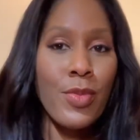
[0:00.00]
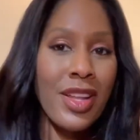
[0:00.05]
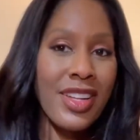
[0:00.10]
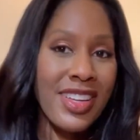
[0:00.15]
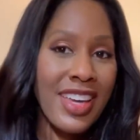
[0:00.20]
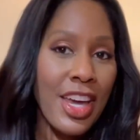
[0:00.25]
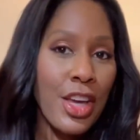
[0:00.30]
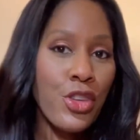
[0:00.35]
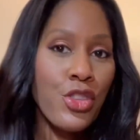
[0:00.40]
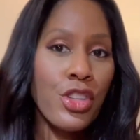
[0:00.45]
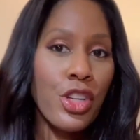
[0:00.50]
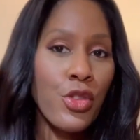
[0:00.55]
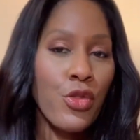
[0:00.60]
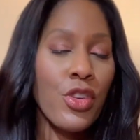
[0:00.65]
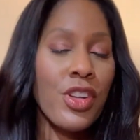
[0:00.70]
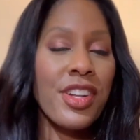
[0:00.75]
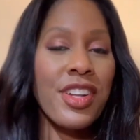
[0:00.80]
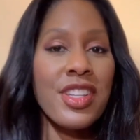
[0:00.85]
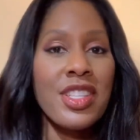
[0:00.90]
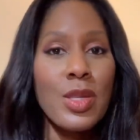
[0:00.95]
medication
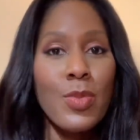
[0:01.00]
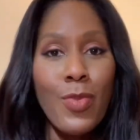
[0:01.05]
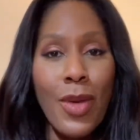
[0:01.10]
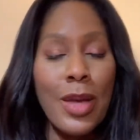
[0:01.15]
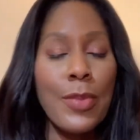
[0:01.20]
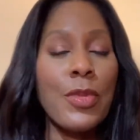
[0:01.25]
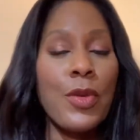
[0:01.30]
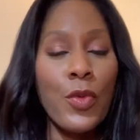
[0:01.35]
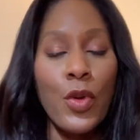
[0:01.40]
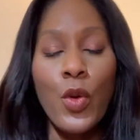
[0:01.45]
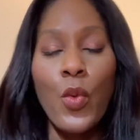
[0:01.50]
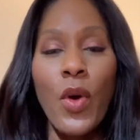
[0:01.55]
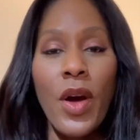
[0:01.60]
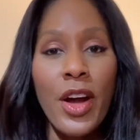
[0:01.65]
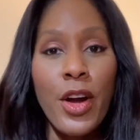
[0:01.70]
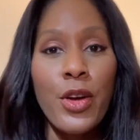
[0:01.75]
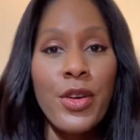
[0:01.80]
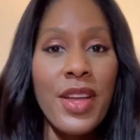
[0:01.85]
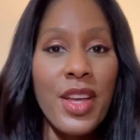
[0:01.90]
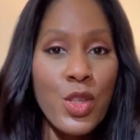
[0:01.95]
ingredients might be
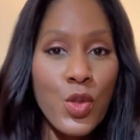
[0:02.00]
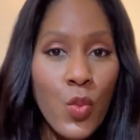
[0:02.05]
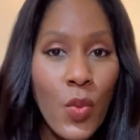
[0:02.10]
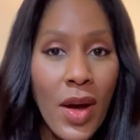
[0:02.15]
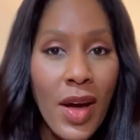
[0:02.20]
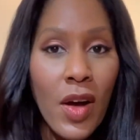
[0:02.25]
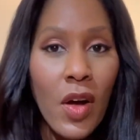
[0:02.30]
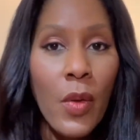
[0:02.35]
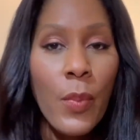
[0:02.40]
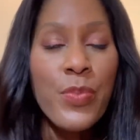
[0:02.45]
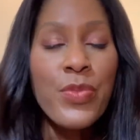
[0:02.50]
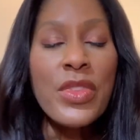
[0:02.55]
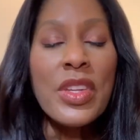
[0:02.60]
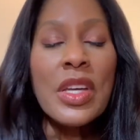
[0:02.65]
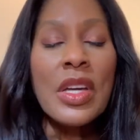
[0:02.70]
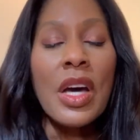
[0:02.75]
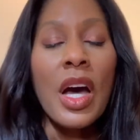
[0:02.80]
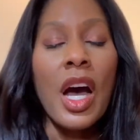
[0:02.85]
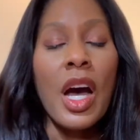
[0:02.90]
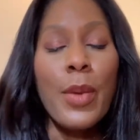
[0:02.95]
required as well.
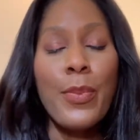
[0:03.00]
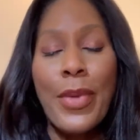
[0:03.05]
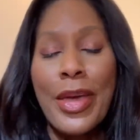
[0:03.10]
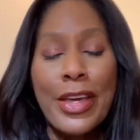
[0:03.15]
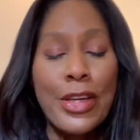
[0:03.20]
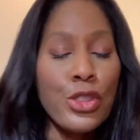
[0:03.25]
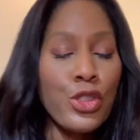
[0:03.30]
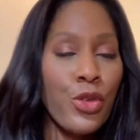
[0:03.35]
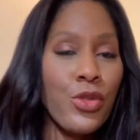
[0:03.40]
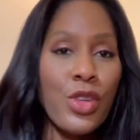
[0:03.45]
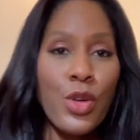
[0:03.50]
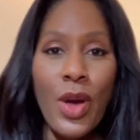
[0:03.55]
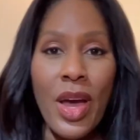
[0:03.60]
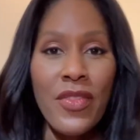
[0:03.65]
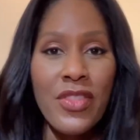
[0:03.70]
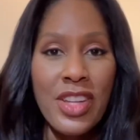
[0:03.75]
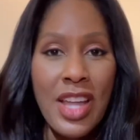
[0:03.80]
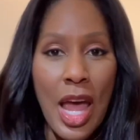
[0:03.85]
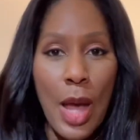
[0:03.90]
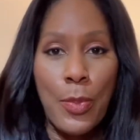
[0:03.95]
Uh, making sure that you
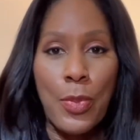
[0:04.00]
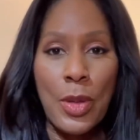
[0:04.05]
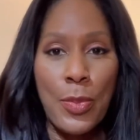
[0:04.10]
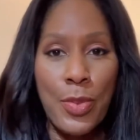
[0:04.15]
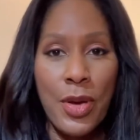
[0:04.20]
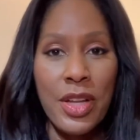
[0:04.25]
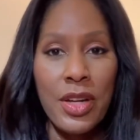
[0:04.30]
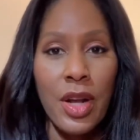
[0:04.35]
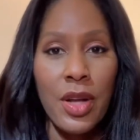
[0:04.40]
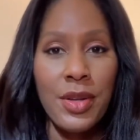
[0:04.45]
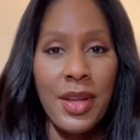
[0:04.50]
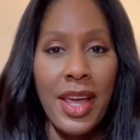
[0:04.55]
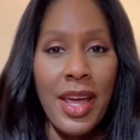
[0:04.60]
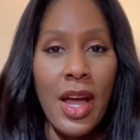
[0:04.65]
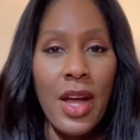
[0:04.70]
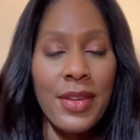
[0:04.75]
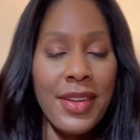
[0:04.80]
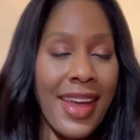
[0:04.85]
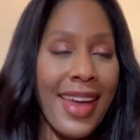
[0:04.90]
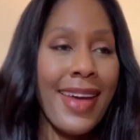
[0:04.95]
have an EpiPen on,
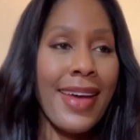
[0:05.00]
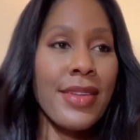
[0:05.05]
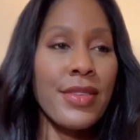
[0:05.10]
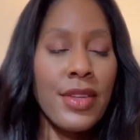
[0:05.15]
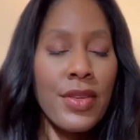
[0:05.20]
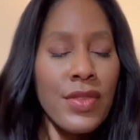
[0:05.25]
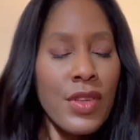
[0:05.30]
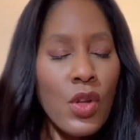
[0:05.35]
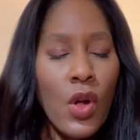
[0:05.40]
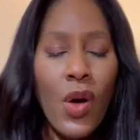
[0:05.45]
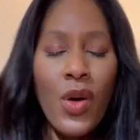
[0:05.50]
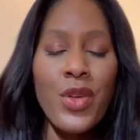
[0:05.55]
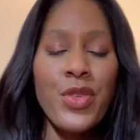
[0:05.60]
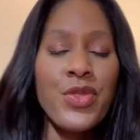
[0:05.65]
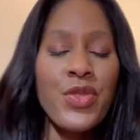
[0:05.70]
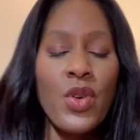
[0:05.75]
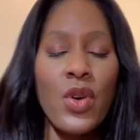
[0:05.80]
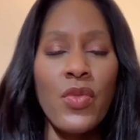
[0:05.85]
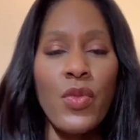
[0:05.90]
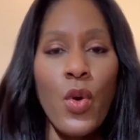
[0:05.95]
on hand. And then
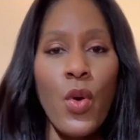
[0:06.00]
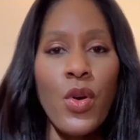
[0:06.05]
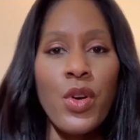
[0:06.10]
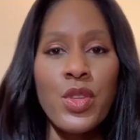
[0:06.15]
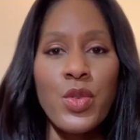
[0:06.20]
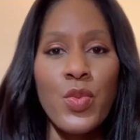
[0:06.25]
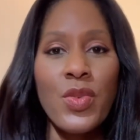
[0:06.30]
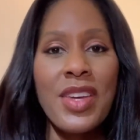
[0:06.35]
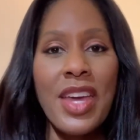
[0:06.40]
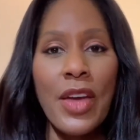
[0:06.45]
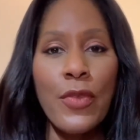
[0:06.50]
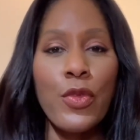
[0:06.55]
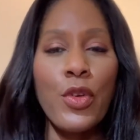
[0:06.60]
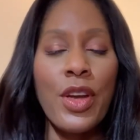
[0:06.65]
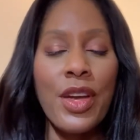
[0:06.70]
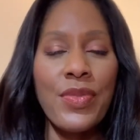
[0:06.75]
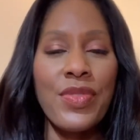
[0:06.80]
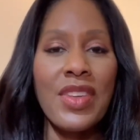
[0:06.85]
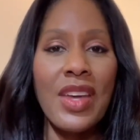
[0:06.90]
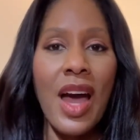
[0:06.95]
also, of course, we can't
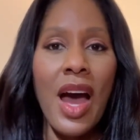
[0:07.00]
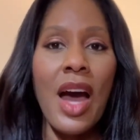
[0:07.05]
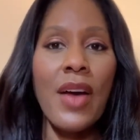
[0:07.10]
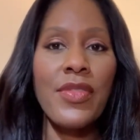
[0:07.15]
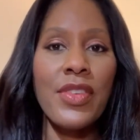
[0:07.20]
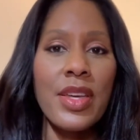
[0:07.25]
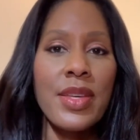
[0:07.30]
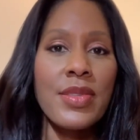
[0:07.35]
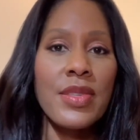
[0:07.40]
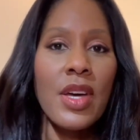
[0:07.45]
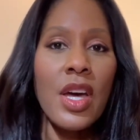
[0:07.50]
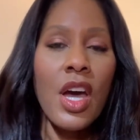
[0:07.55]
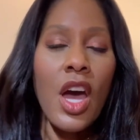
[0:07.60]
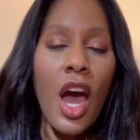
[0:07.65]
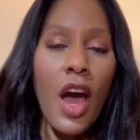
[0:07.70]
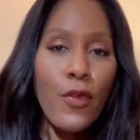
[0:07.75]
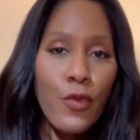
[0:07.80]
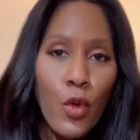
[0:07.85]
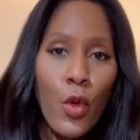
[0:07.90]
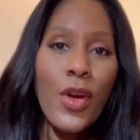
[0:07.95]
forget the obvious,
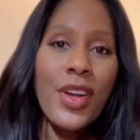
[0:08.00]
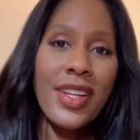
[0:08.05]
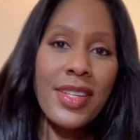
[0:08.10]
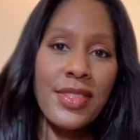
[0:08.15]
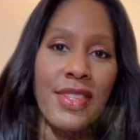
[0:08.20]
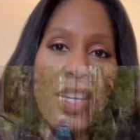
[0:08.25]
avoiding